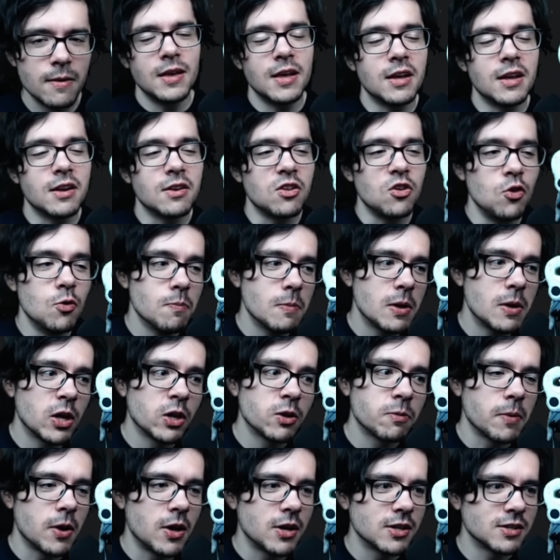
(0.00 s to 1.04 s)
And you
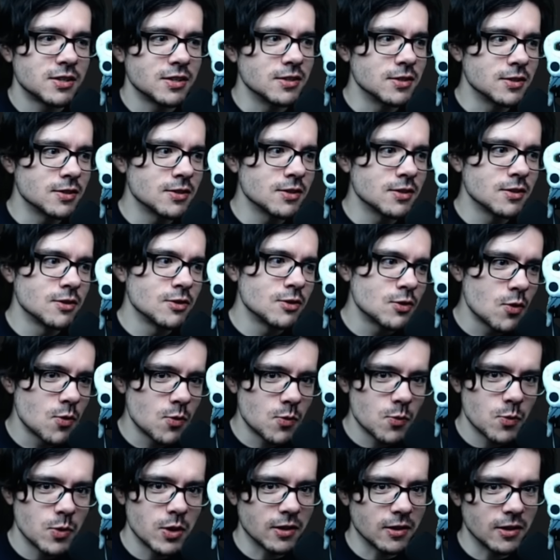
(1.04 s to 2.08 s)
melt bosses so
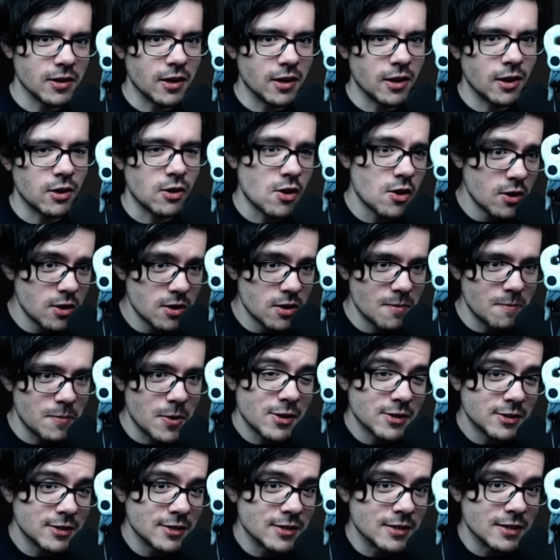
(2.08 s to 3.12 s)
quickly, a lot of the
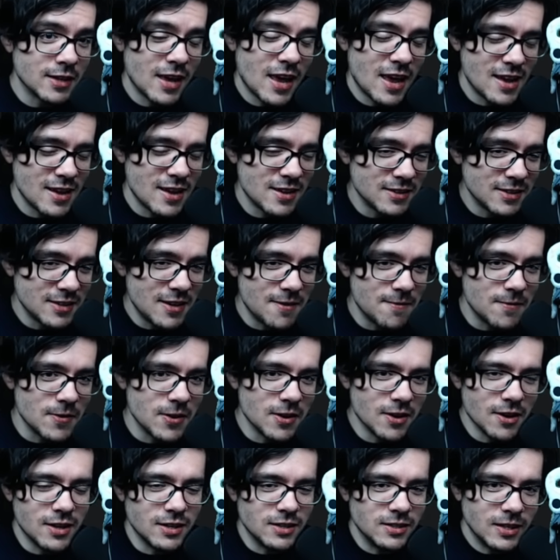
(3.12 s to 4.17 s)
bosses can't
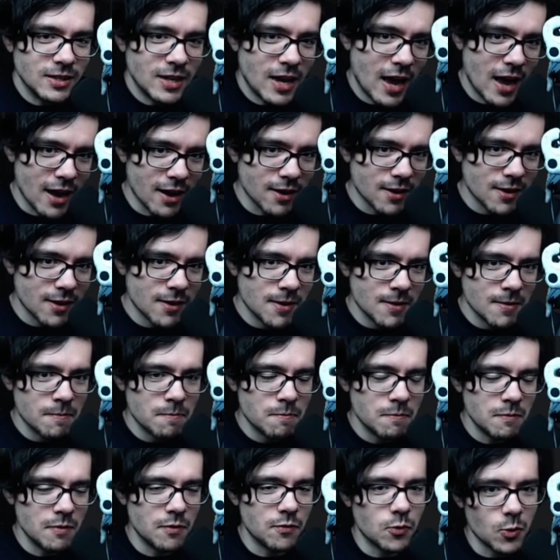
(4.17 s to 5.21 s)
even attack
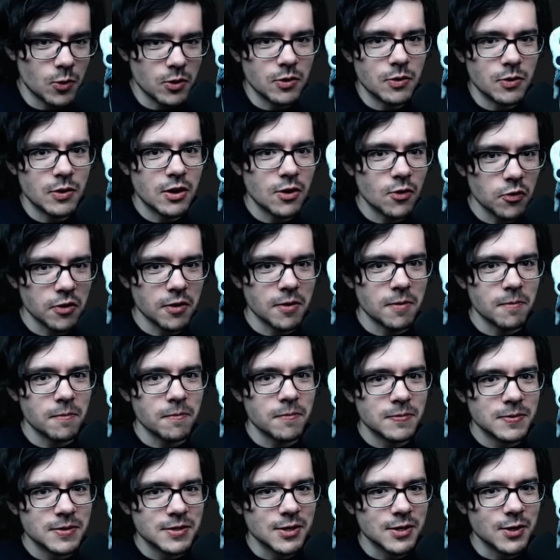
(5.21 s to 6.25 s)
before you kill them.
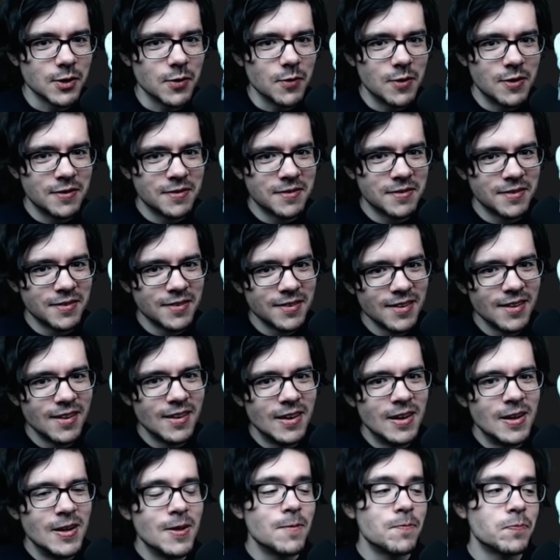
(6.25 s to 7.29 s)
So
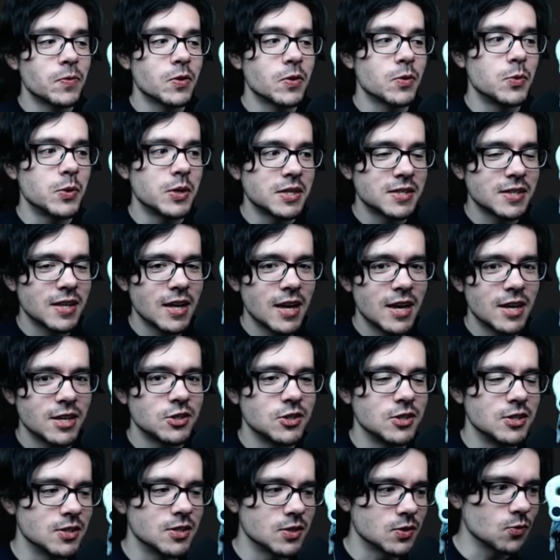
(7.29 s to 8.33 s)
Quick
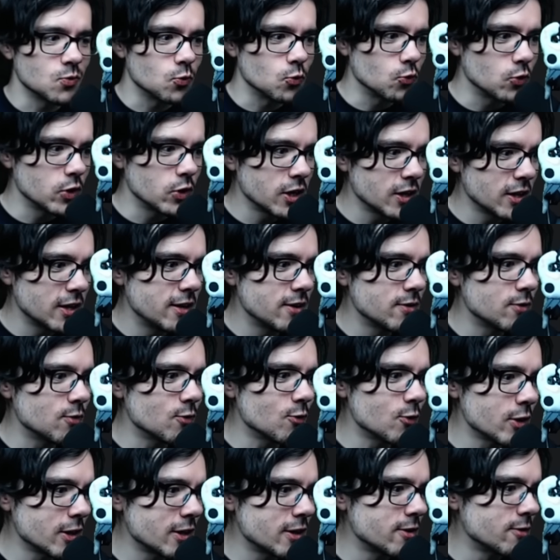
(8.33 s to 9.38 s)
Slash is really,
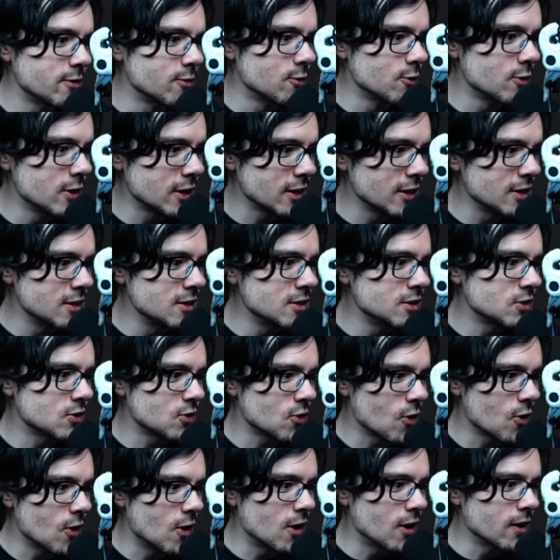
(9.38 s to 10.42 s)
really, really
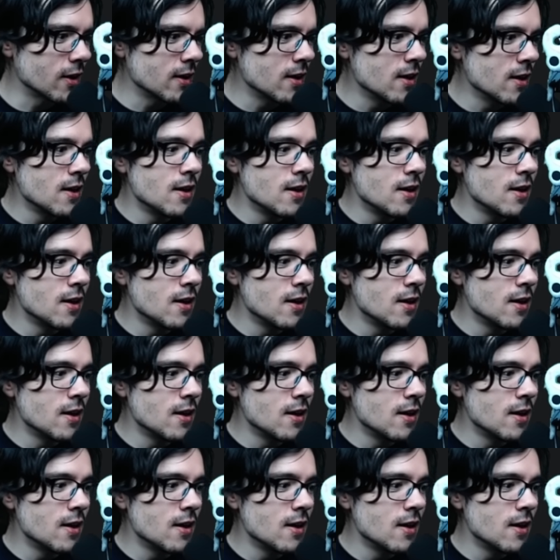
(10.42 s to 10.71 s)
strong.